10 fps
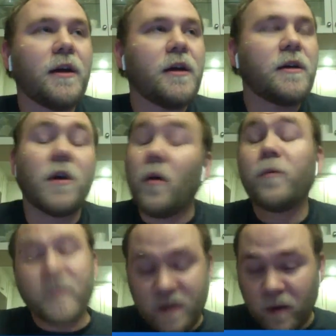Uh,
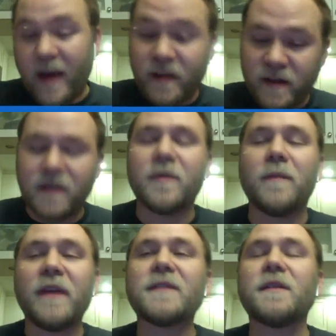uh, so back
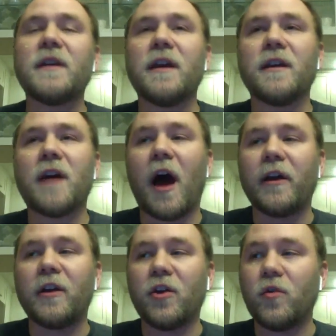to the CMP.
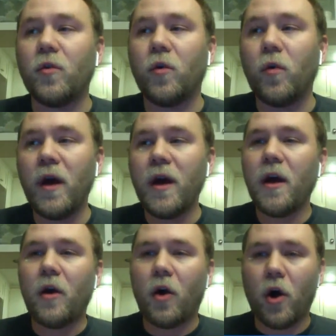Basically, uh,
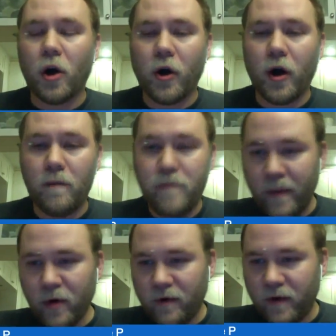you
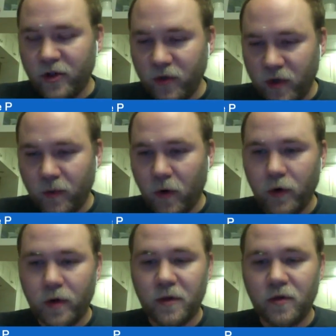are a member
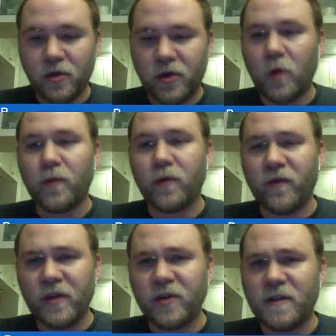of a shooting program.
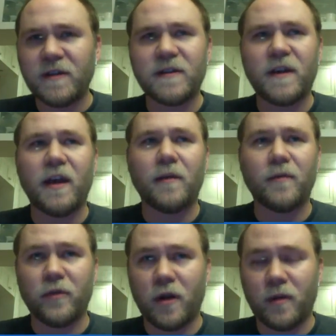You show
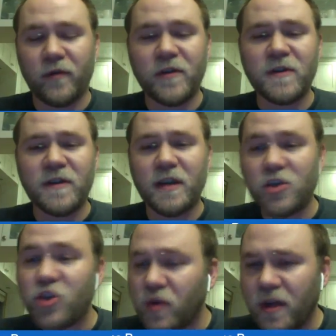proficiency in uh,
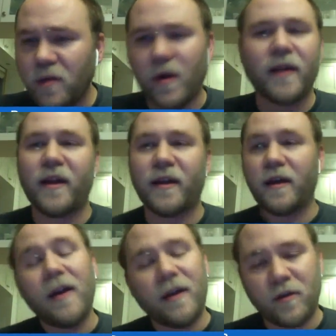proficiency in
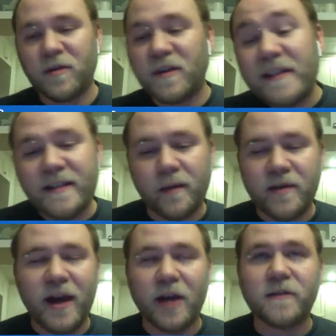shooting by like your
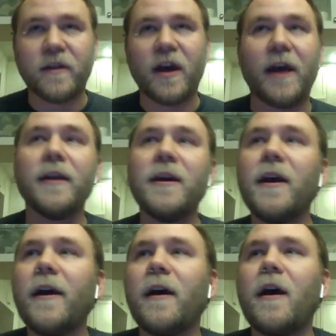CCW counts
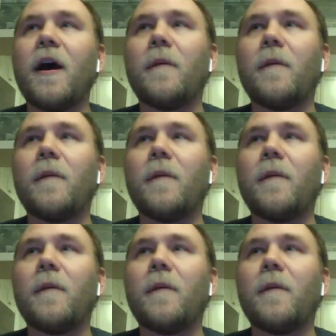for that.